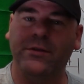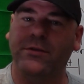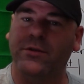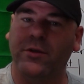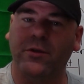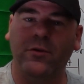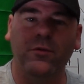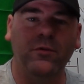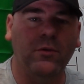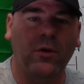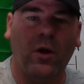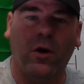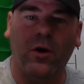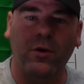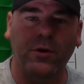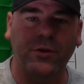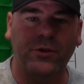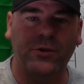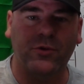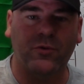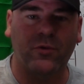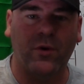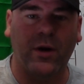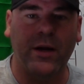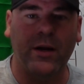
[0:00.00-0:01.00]
two long
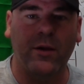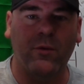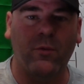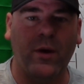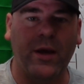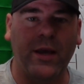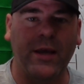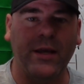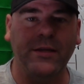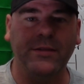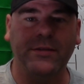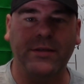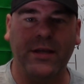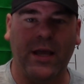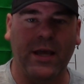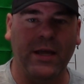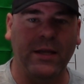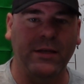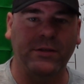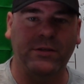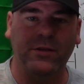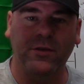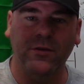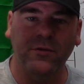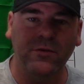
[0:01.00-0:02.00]
straightaways
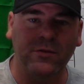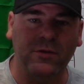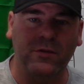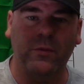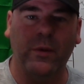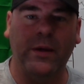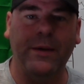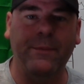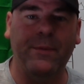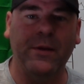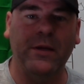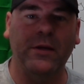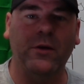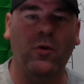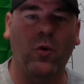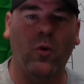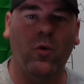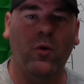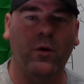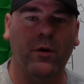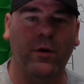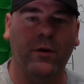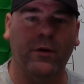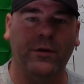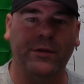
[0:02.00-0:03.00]
and two sweeping
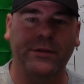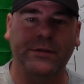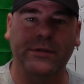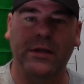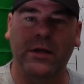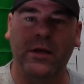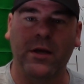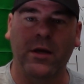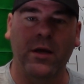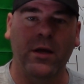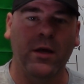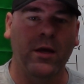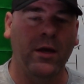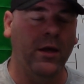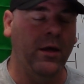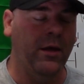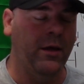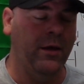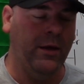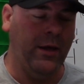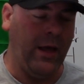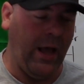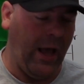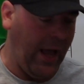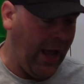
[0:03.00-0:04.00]
corners.
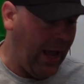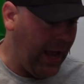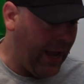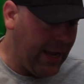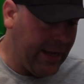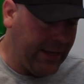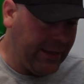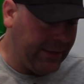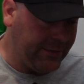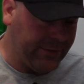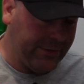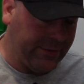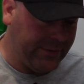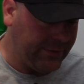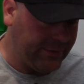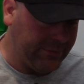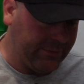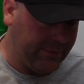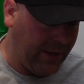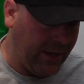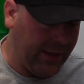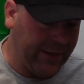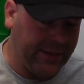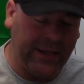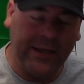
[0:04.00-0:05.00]

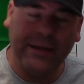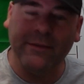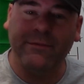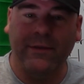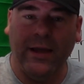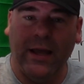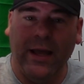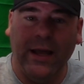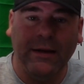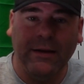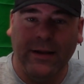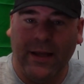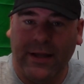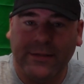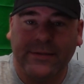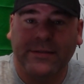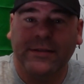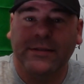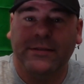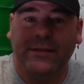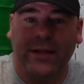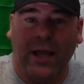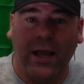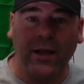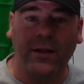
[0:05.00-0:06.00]
I get that. That's
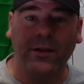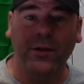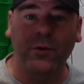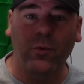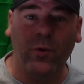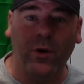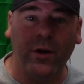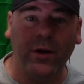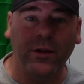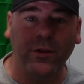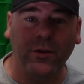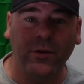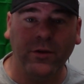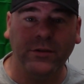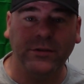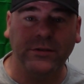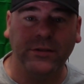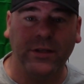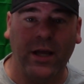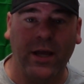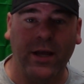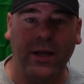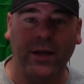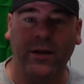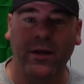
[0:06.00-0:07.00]
exactly what it looks
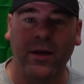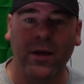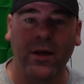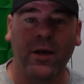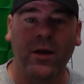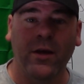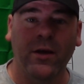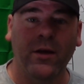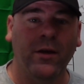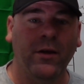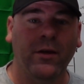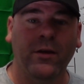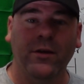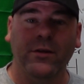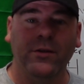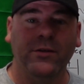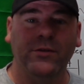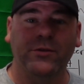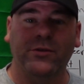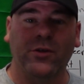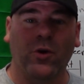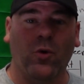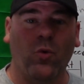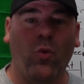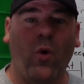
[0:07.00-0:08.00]
like.
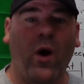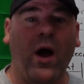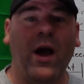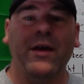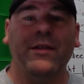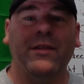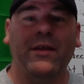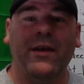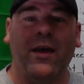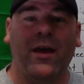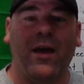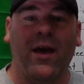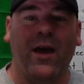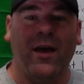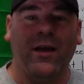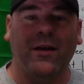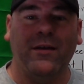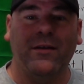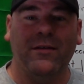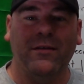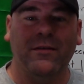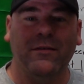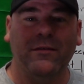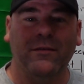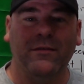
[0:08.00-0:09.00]
So why the
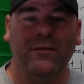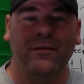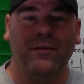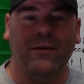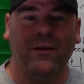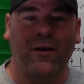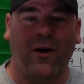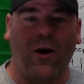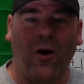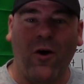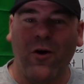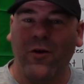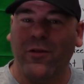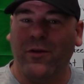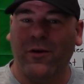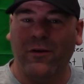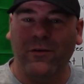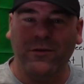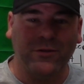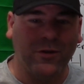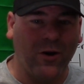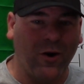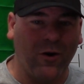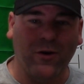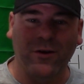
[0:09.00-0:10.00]
heck are
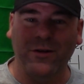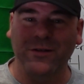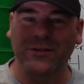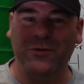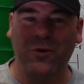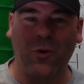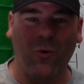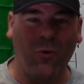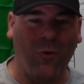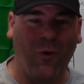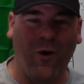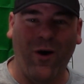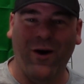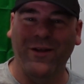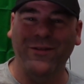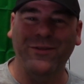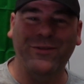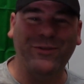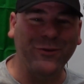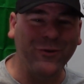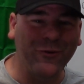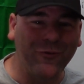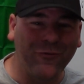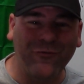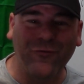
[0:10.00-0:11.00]
there turns 1
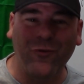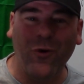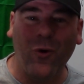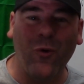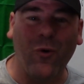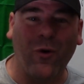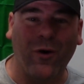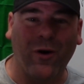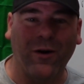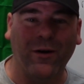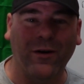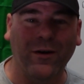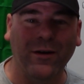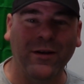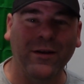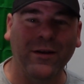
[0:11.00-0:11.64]
through 4?